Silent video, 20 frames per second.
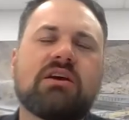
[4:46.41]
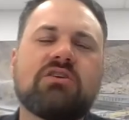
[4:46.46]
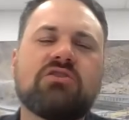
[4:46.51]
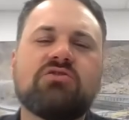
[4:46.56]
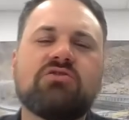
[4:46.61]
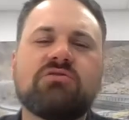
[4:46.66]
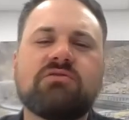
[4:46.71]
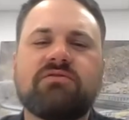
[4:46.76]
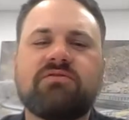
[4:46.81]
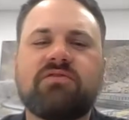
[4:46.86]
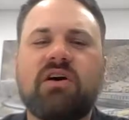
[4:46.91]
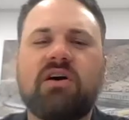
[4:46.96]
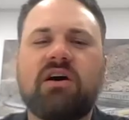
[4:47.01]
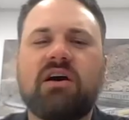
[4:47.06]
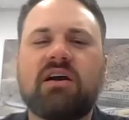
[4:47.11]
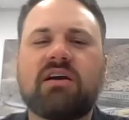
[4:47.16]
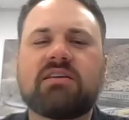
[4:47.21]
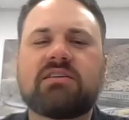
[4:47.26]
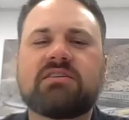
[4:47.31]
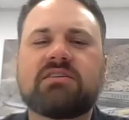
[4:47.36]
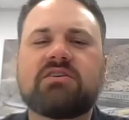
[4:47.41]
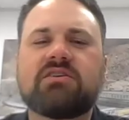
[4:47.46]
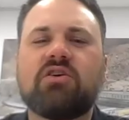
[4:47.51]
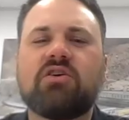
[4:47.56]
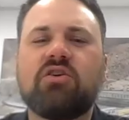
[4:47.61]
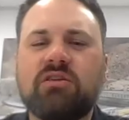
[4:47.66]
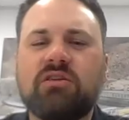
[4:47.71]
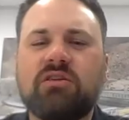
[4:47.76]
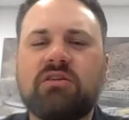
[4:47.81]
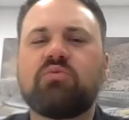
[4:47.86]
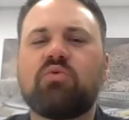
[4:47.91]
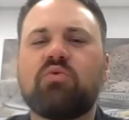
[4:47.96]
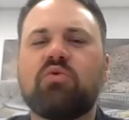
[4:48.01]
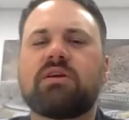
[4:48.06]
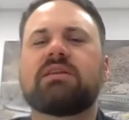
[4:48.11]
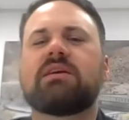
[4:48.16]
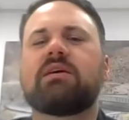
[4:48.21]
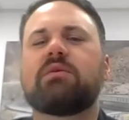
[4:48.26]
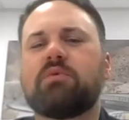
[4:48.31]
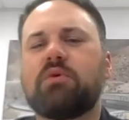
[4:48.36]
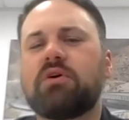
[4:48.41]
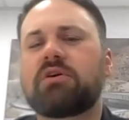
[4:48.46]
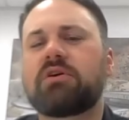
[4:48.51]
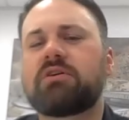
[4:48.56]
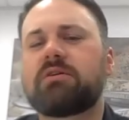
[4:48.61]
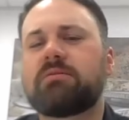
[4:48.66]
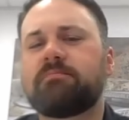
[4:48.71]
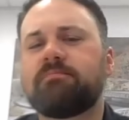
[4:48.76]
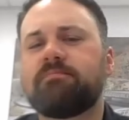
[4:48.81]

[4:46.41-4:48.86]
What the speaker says: unified early warning network.